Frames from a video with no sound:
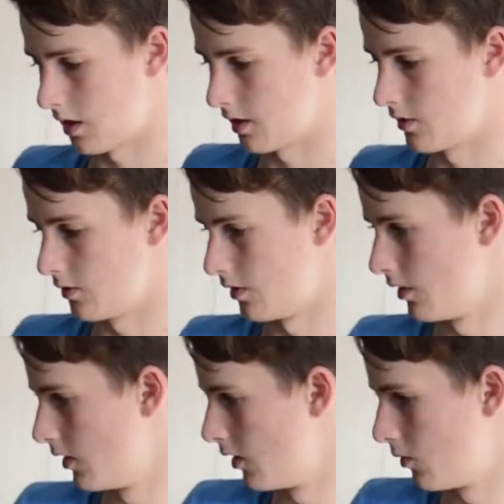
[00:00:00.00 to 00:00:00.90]
I
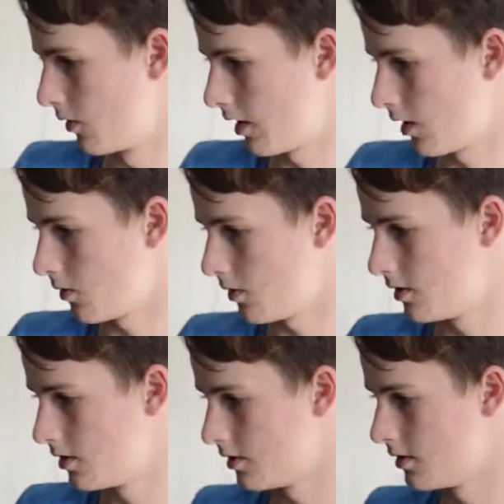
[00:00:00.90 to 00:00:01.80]
don't know now.
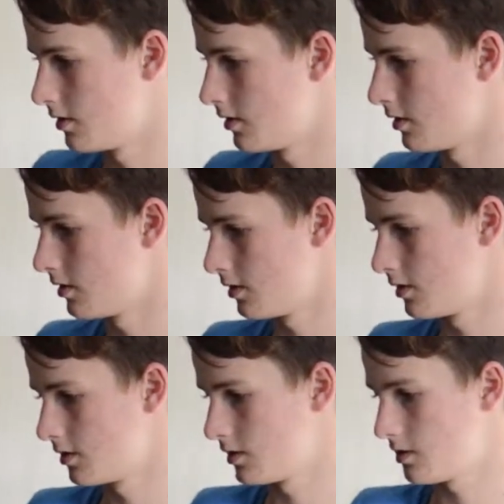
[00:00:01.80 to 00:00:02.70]

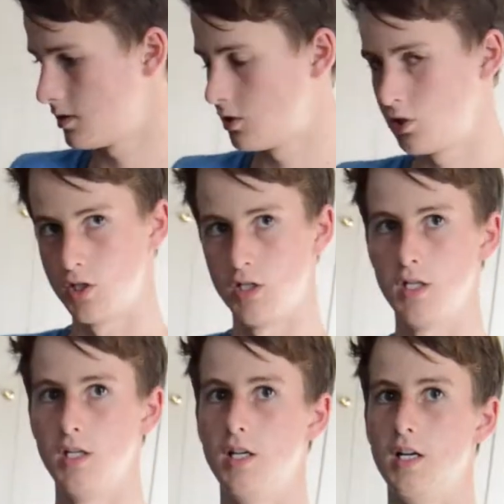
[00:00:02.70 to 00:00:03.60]

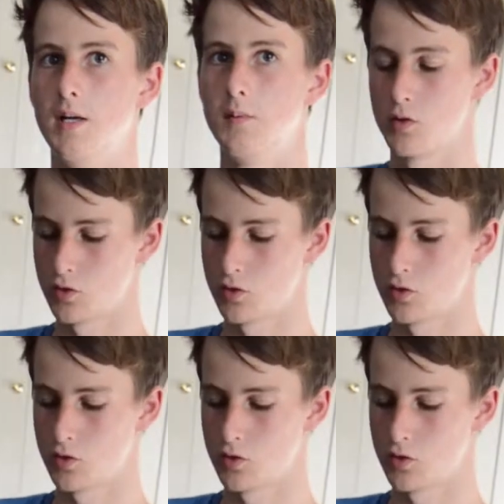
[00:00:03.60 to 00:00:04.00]
CM